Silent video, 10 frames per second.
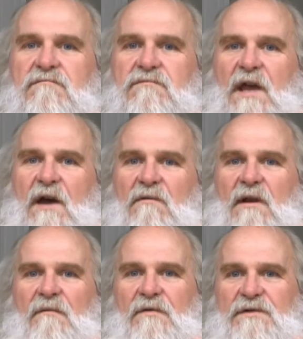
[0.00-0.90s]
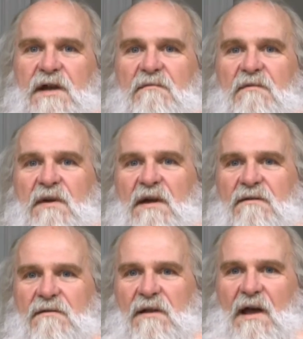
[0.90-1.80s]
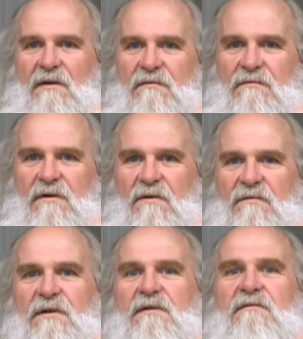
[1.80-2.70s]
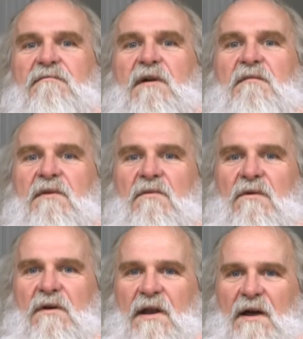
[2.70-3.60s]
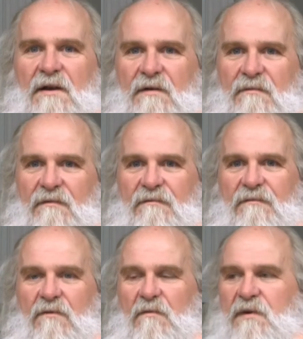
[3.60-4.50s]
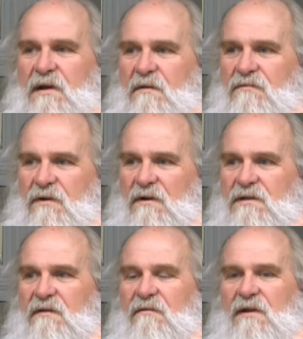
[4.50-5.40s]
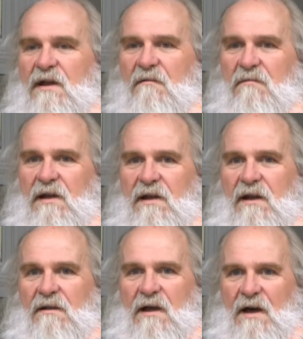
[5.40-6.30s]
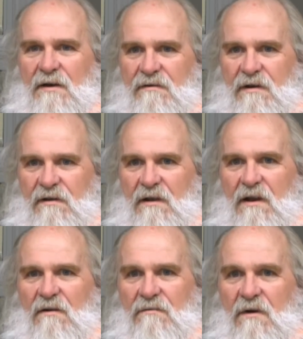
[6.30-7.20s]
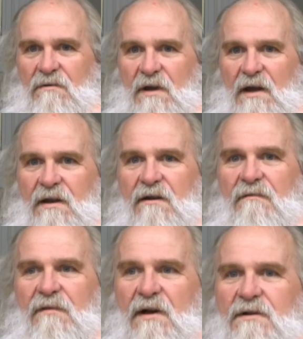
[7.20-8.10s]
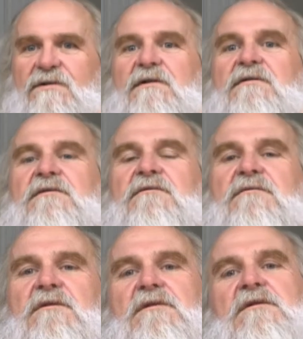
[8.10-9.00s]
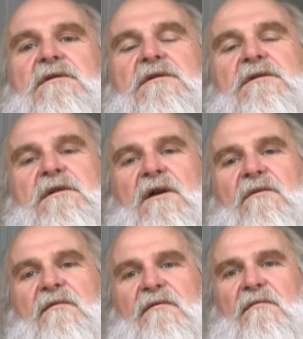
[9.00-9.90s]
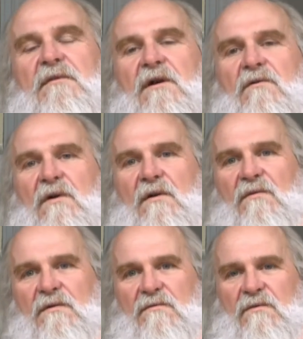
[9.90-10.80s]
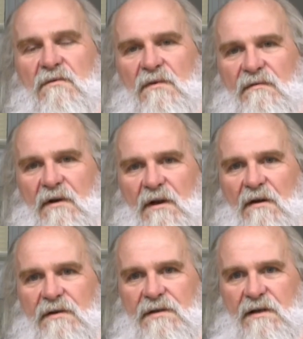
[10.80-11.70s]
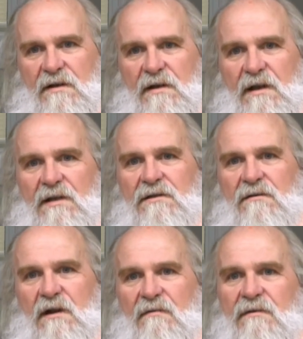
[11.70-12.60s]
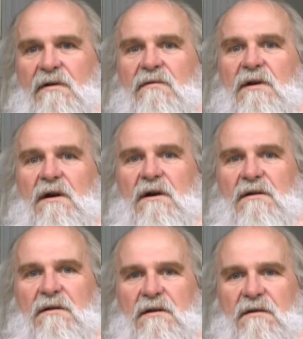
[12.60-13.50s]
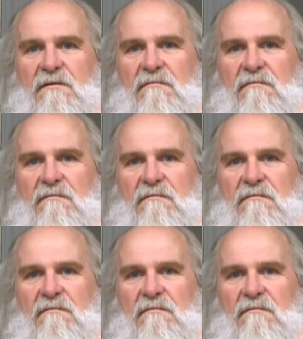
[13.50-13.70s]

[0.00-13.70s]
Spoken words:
Yeah, when I first came to Mountain, I don't know that maybe one out of every 4 pickup trucks even had a blinking light on it, let alone rotating or flashing. So, yeah, we've come a long way when we've got all these LEDs on everything we got, and